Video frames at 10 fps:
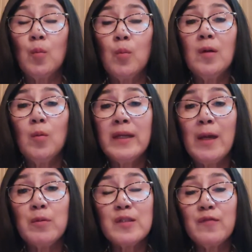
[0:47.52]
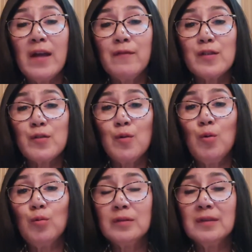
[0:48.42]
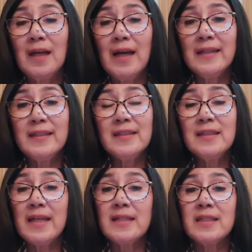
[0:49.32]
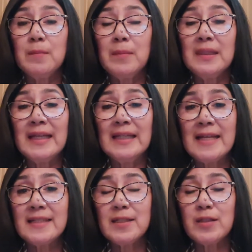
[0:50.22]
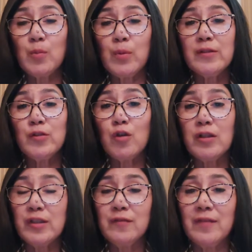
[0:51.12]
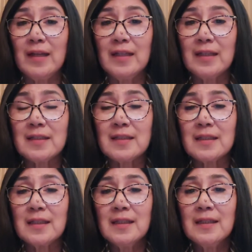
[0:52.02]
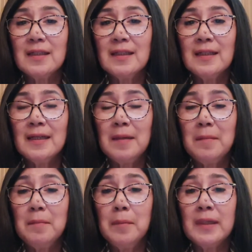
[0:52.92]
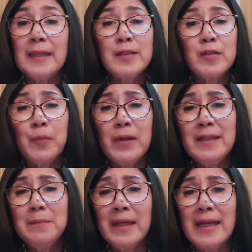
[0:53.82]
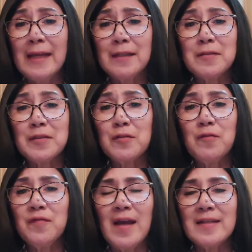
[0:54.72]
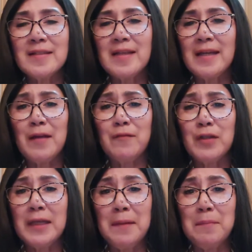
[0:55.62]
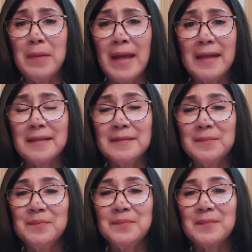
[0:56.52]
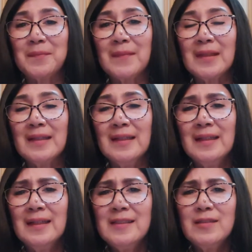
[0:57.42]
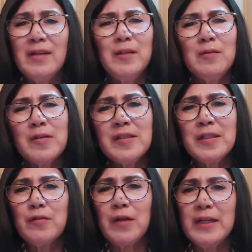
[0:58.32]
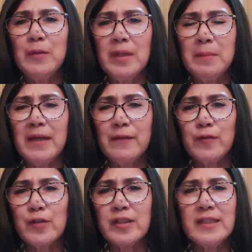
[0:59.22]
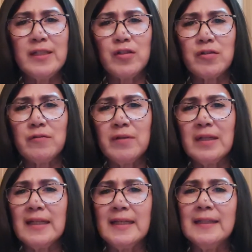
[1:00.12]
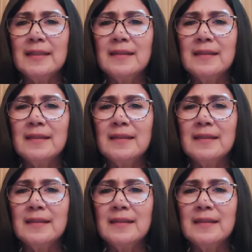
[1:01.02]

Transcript: Well, when I was five years old, I did take some ballet lessons with Georgie Felix. But I sprained my ankle so fast, I never came back. So I don't consider anyone my first teacher, really.